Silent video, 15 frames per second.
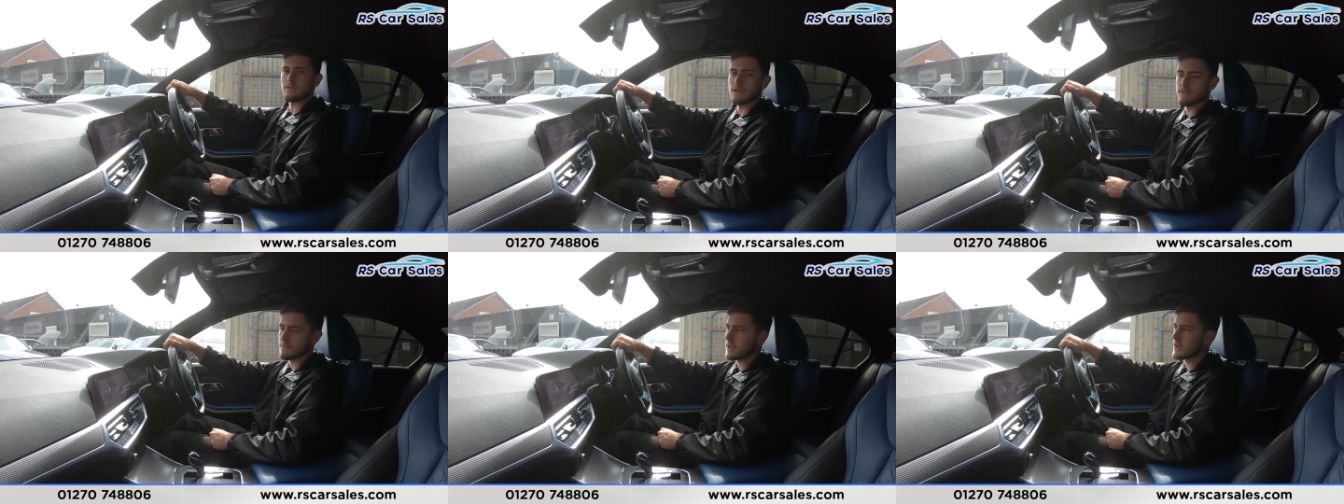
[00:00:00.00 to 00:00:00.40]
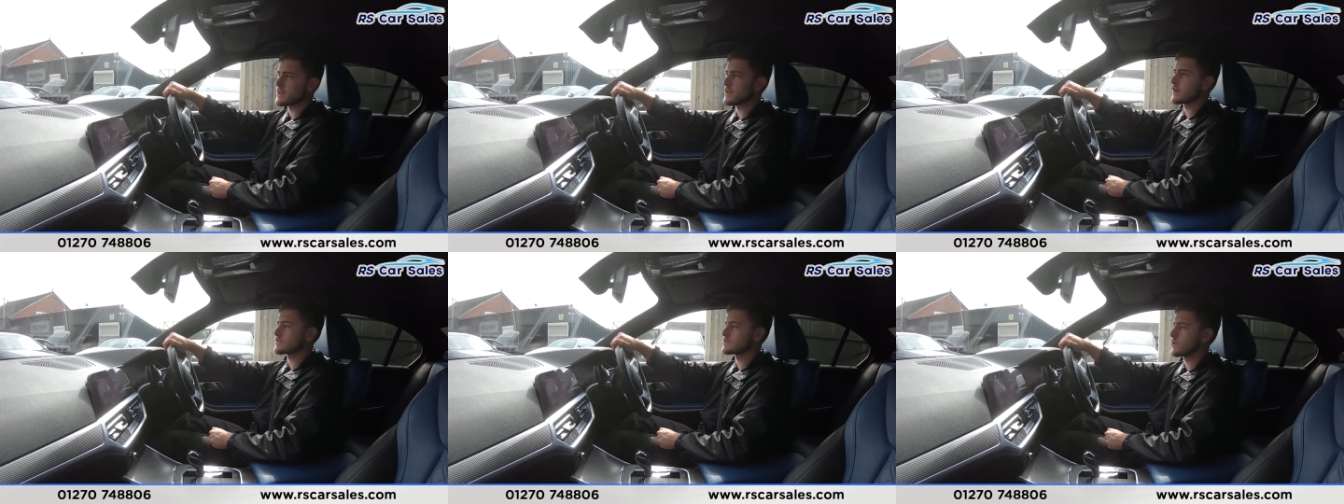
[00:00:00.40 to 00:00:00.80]
free from
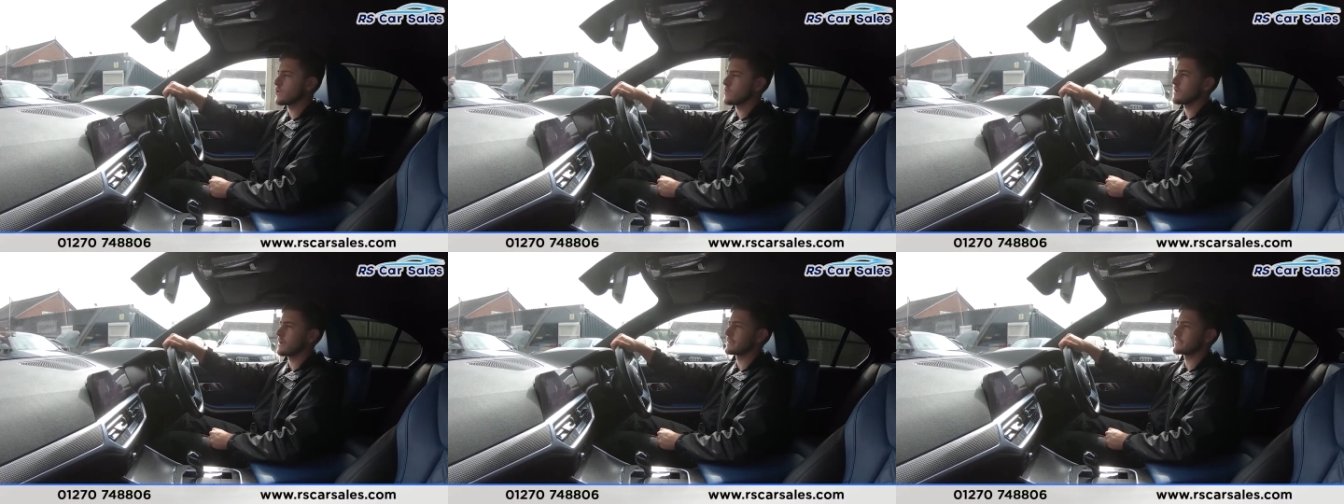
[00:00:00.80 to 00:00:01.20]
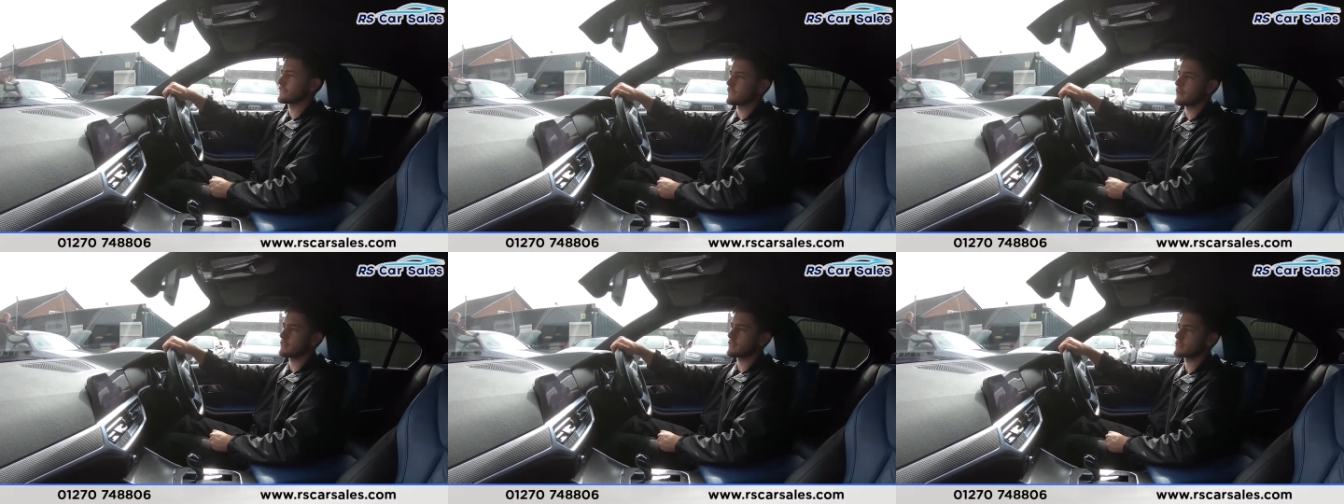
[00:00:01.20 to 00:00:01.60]
any knocks or
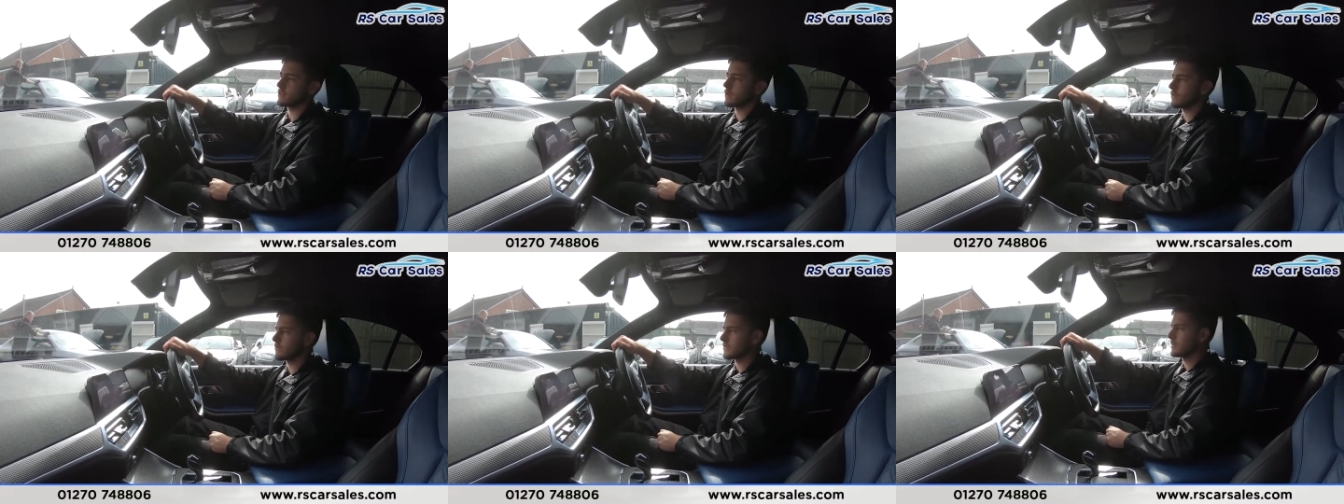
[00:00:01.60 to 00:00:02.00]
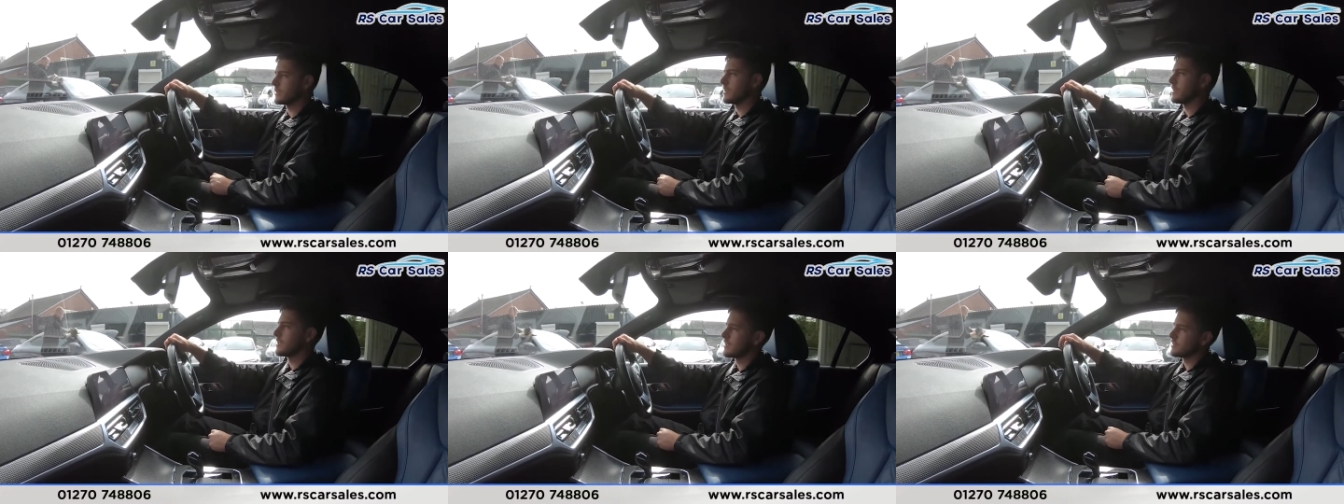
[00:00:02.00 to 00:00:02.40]
bangs throughout this whole
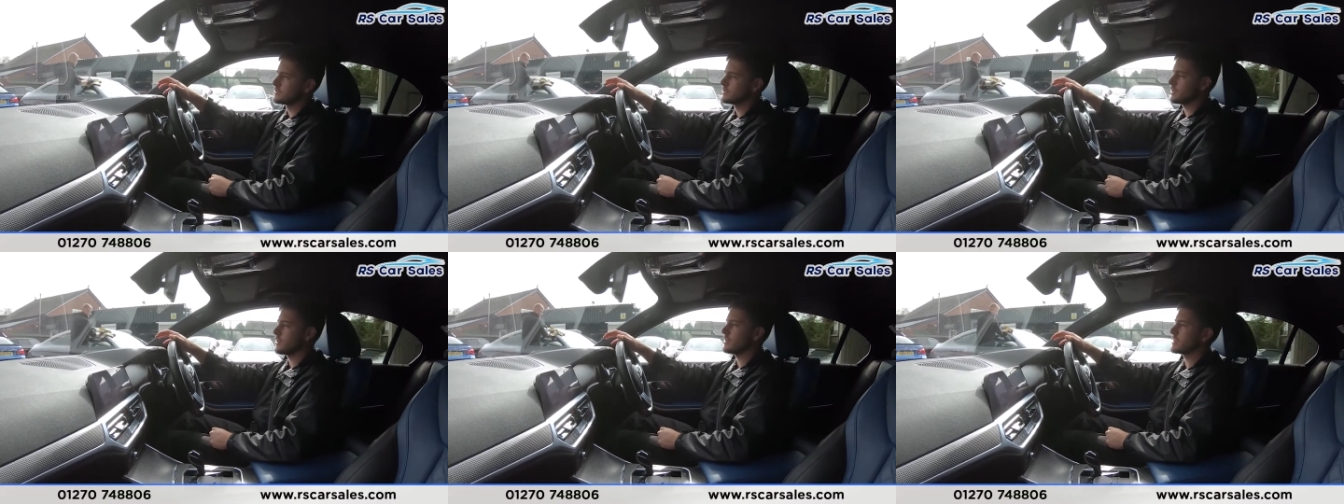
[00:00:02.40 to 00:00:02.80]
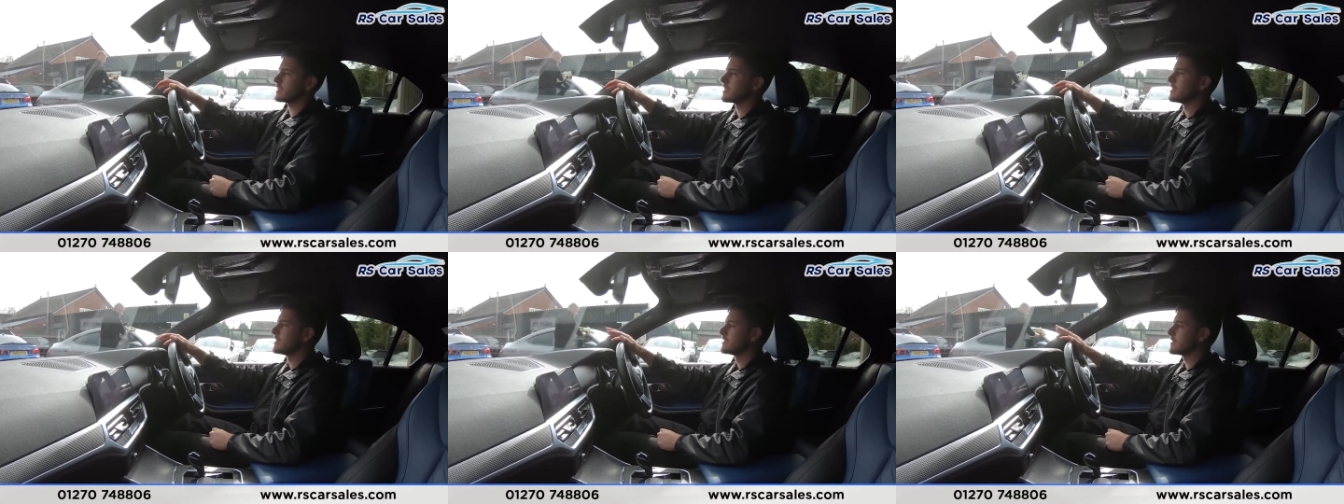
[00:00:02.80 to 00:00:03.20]
journey.